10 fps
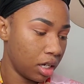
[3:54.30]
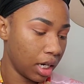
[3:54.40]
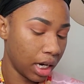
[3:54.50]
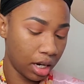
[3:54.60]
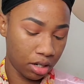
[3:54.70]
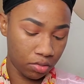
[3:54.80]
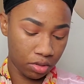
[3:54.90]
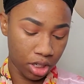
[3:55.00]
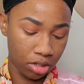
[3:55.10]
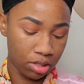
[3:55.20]
I kind of don't
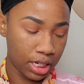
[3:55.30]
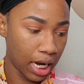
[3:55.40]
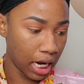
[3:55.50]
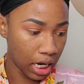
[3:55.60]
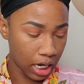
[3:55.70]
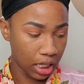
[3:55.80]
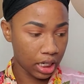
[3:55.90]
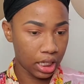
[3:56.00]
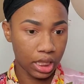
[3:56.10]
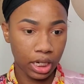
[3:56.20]
want to use the tan now that
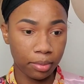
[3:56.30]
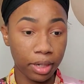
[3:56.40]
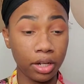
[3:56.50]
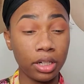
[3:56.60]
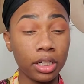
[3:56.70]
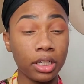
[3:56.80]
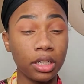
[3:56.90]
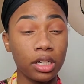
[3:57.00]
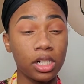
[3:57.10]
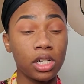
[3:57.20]
I think about it.
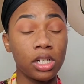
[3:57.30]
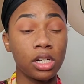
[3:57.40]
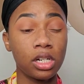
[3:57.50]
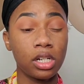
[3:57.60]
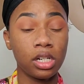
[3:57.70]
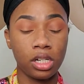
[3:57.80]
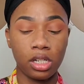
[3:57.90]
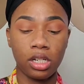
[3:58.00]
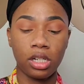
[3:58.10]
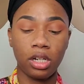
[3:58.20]

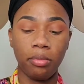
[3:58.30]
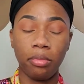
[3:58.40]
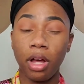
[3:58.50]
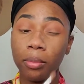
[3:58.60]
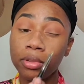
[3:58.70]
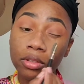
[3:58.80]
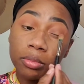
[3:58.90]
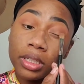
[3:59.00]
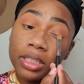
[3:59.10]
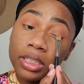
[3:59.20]
I'm gonna pop a little
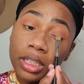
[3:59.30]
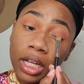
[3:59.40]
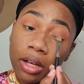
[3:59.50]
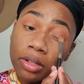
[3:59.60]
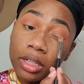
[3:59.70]
bit and see how it